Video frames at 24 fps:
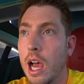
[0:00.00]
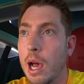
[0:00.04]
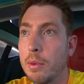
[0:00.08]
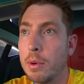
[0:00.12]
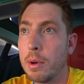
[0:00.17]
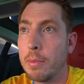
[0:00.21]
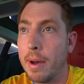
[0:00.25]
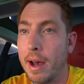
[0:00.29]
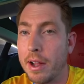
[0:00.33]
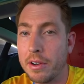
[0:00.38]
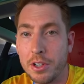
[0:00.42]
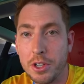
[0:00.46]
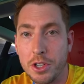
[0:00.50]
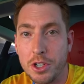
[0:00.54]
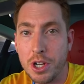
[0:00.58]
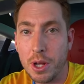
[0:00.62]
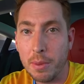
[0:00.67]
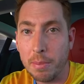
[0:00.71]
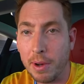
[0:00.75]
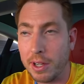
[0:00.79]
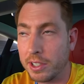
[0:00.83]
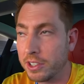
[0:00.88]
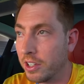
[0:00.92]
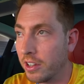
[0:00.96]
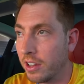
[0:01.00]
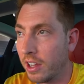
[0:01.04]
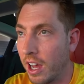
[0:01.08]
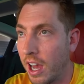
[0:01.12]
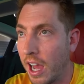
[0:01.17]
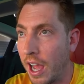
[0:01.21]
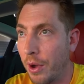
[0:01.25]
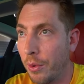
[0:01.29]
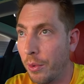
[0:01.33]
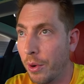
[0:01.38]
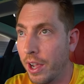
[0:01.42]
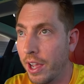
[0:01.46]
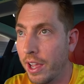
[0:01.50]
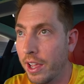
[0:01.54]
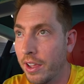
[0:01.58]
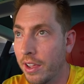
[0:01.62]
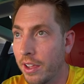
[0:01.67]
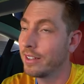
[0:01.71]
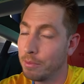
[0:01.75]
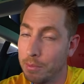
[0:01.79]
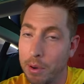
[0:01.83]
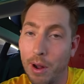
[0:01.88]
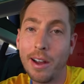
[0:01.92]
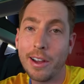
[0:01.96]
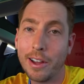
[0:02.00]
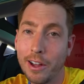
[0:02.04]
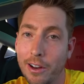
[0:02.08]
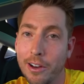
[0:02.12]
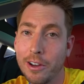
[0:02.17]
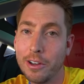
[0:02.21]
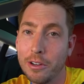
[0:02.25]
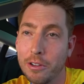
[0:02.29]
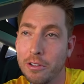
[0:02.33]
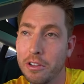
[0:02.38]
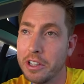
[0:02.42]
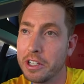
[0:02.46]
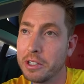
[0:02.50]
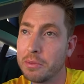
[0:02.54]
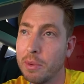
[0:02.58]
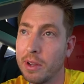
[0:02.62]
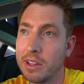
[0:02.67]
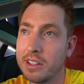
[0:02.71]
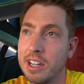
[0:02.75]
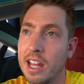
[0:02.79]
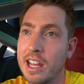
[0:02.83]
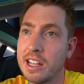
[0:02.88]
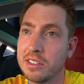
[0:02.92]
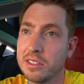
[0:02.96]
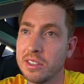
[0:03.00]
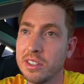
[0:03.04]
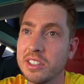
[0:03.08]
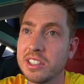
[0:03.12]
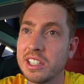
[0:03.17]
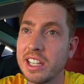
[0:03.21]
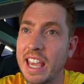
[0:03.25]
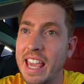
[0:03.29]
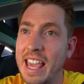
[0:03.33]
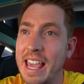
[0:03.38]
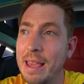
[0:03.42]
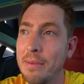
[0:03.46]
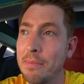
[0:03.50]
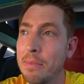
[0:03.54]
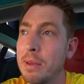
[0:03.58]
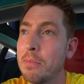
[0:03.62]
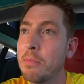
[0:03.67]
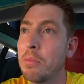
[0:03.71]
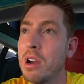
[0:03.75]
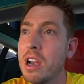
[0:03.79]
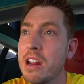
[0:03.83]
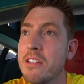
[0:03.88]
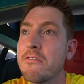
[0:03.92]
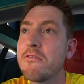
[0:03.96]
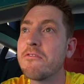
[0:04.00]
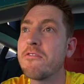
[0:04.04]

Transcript: I'm about to jump onto the highway. You probably already knew this, but Teslas can be pretty